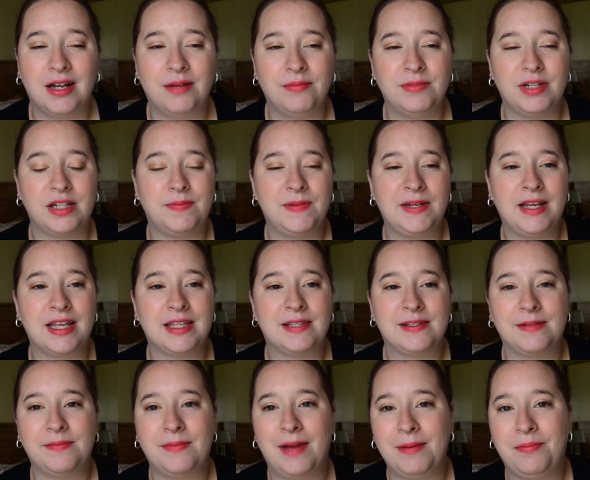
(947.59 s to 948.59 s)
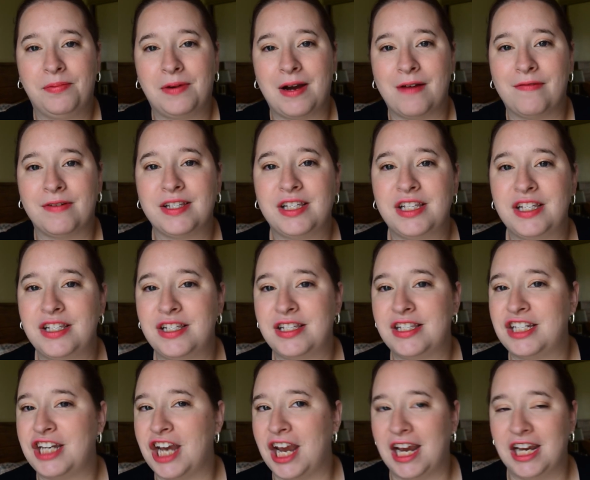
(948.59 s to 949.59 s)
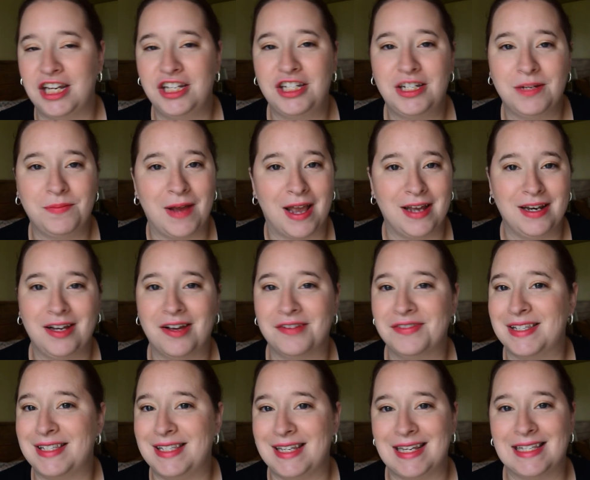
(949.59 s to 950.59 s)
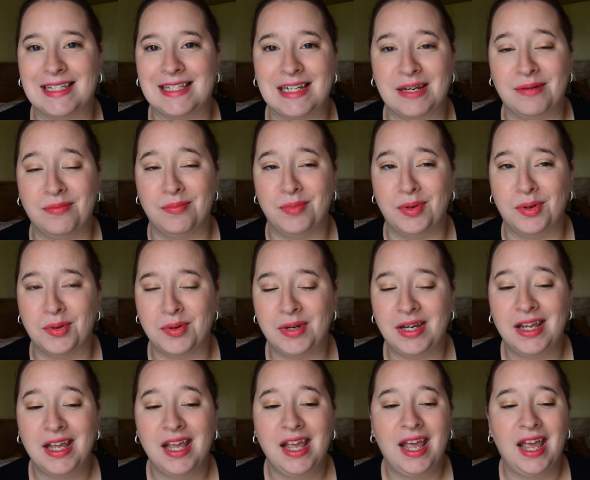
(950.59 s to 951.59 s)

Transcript: just because my preferences change depending on the season and mood,